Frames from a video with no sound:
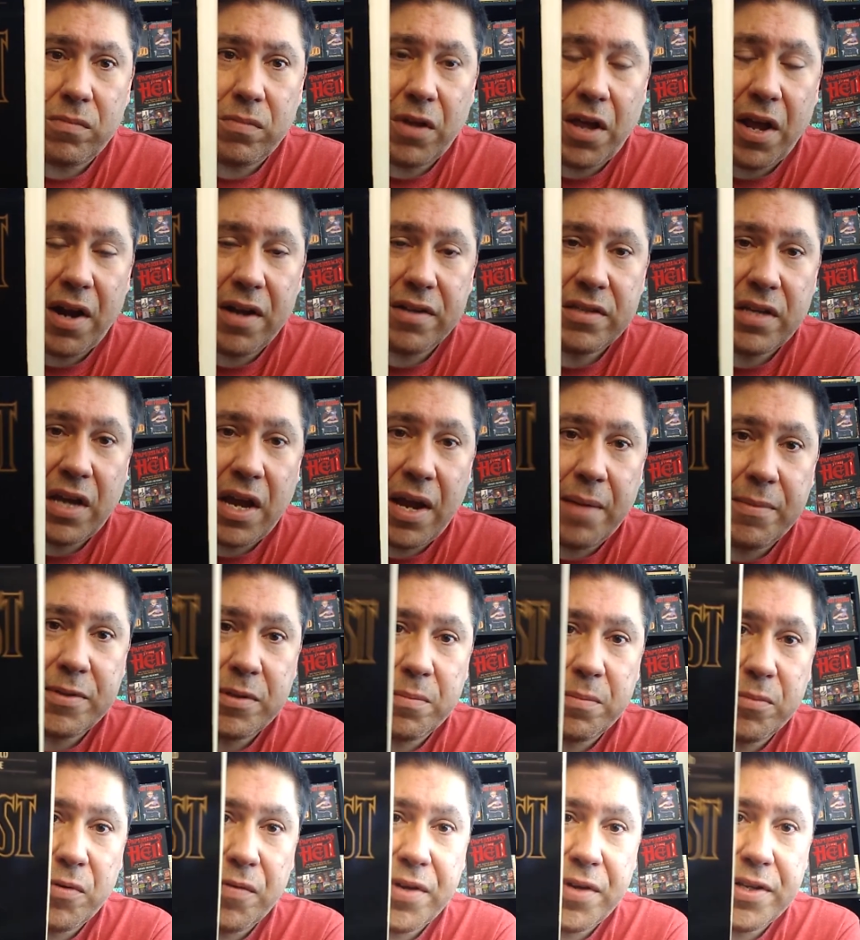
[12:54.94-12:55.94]
a lot of times
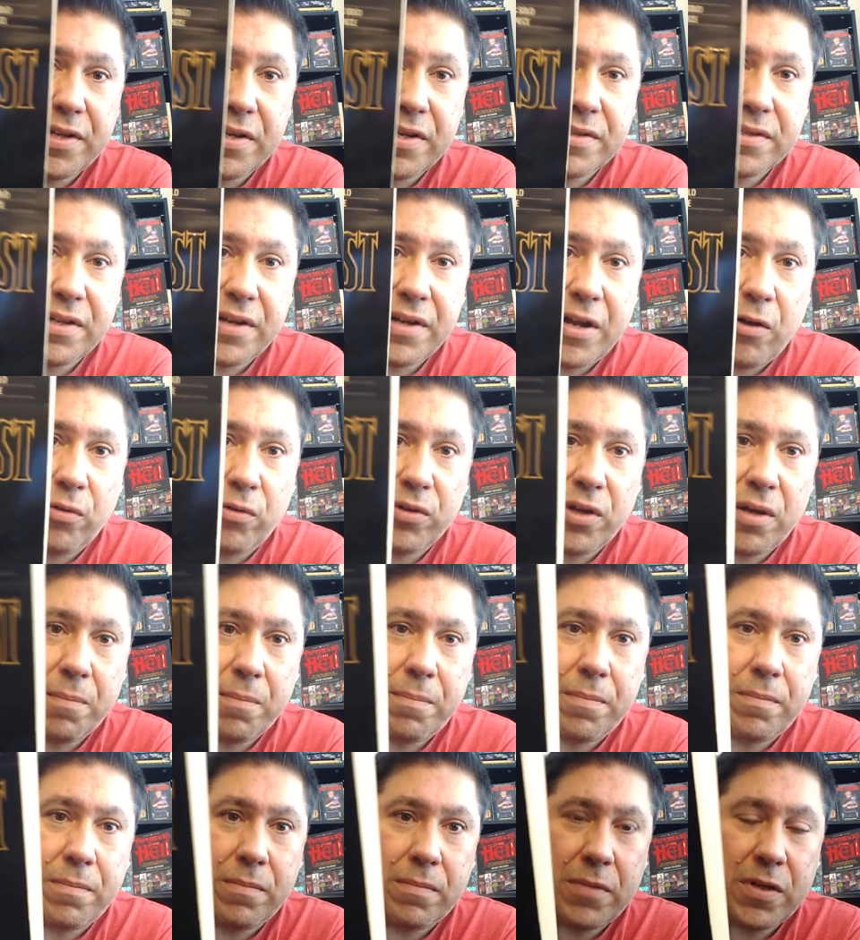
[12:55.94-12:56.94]
the movie doesn't hold up
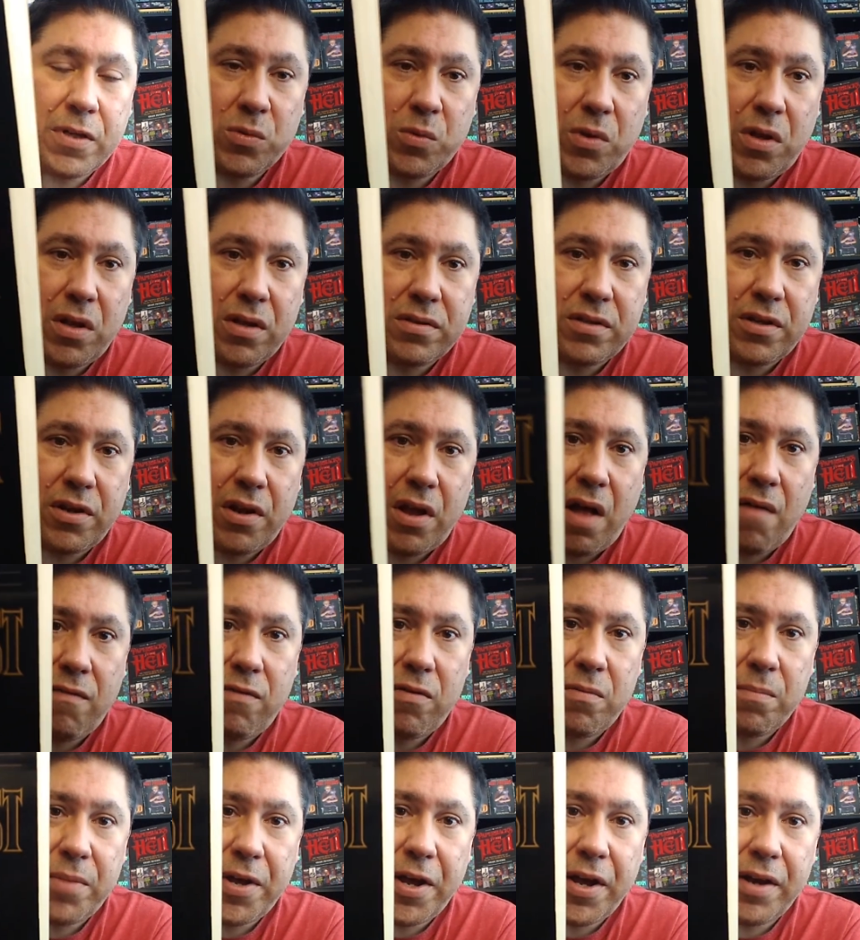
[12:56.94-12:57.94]
as well as a
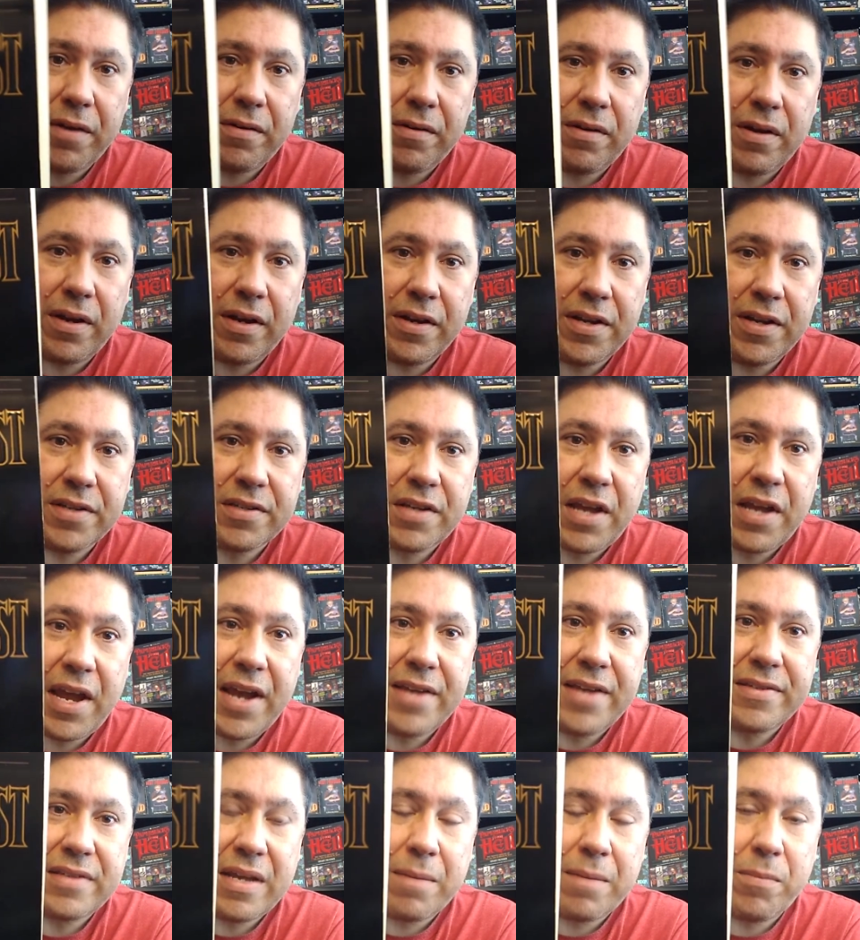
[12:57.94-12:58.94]
novel, but in this
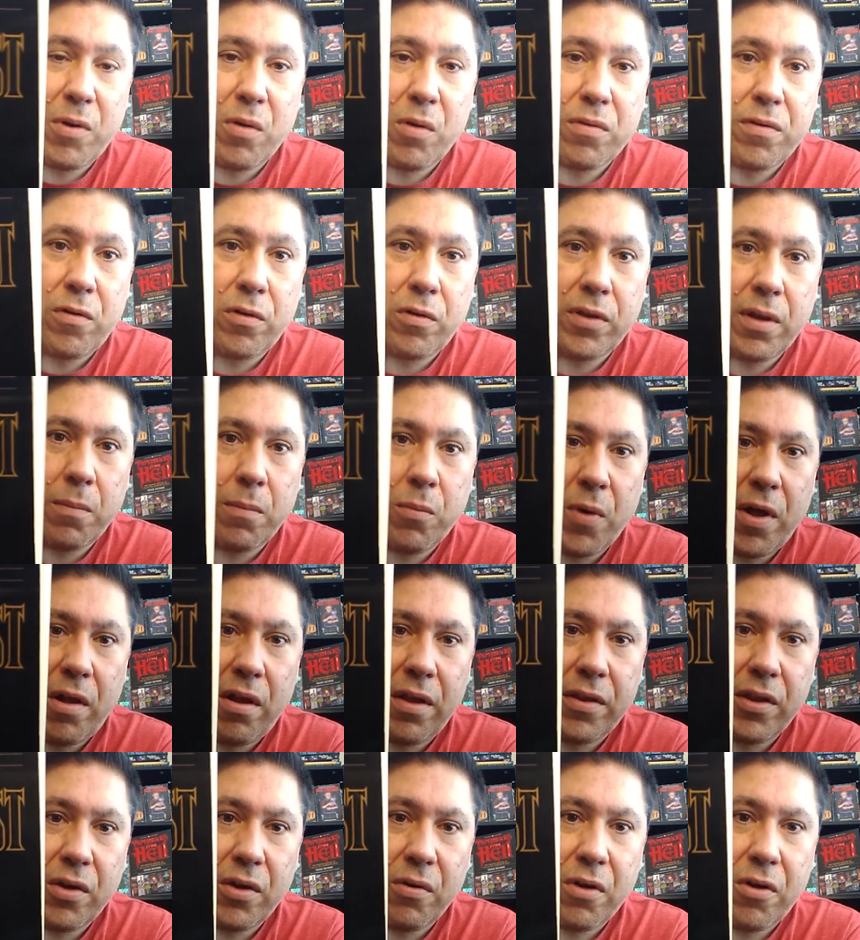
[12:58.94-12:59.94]
case they both hold up well
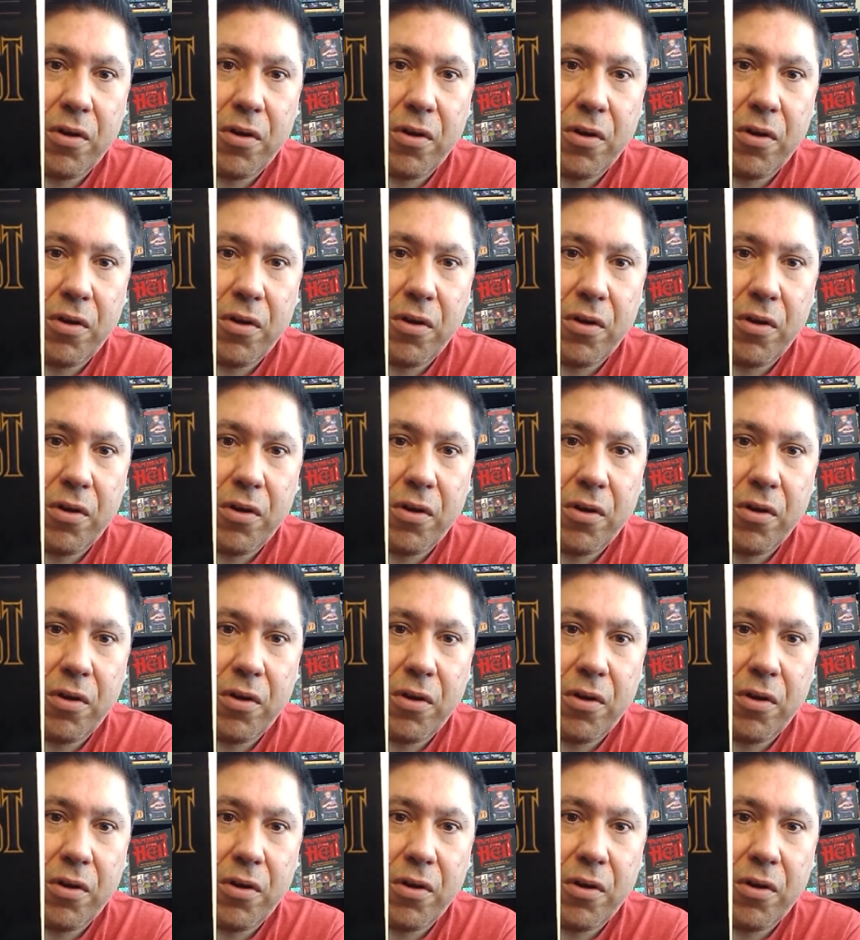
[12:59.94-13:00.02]
on their